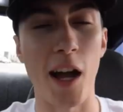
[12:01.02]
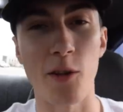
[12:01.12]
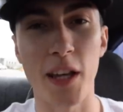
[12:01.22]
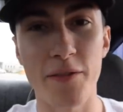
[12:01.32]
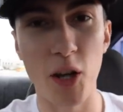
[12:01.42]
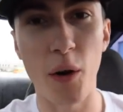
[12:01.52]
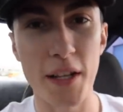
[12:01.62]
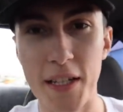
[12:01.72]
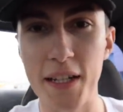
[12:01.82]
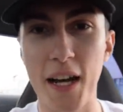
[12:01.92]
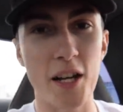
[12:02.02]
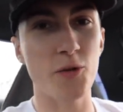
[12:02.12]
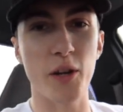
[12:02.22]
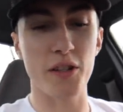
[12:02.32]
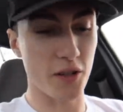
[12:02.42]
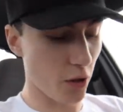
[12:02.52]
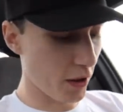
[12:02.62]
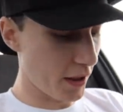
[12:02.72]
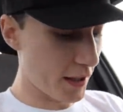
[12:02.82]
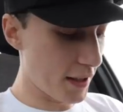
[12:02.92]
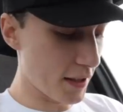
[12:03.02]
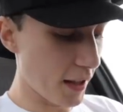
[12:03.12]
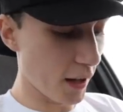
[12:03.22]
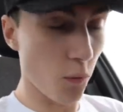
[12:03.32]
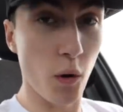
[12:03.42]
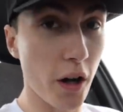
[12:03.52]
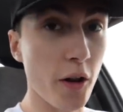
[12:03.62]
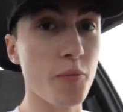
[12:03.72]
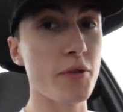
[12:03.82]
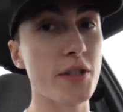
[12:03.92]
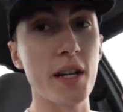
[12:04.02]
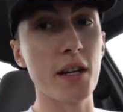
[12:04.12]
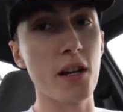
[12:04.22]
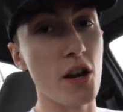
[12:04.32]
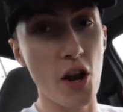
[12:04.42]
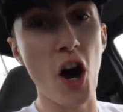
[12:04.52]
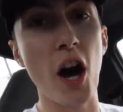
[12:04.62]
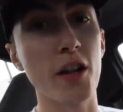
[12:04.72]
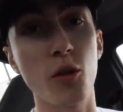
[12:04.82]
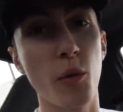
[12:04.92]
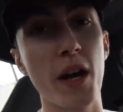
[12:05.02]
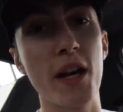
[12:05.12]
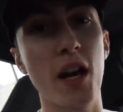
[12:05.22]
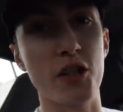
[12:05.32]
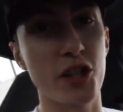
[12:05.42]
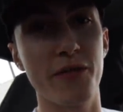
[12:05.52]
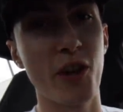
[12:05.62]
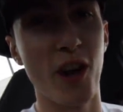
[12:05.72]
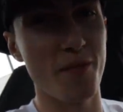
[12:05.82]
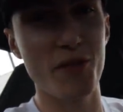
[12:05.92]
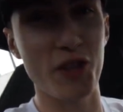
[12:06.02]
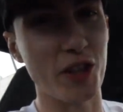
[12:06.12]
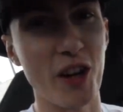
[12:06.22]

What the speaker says: I really have no idea. I just want you guys to know that this is like 100% not the way a shift knob should